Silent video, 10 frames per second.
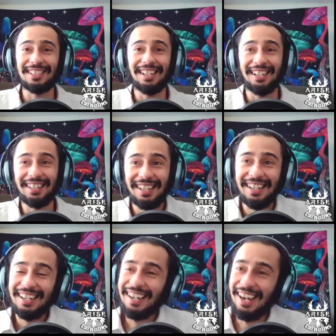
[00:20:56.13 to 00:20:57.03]
like
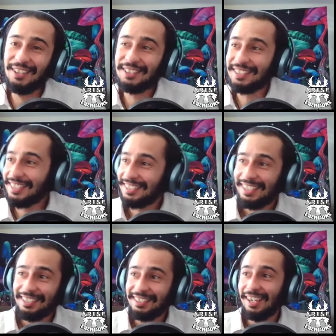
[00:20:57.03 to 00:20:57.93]
i used to think
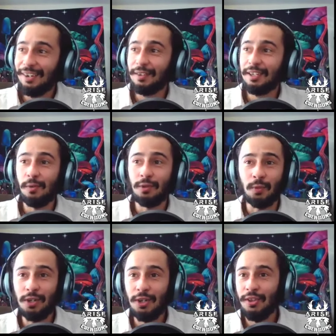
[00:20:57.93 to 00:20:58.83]
that that he was
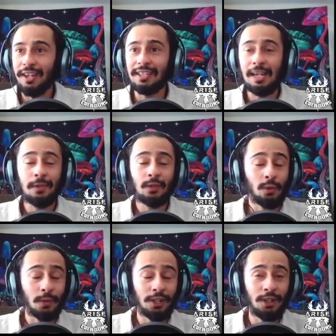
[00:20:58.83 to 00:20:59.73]
real that demons
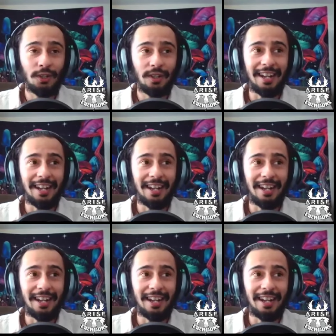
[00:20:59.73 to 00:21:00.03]
were real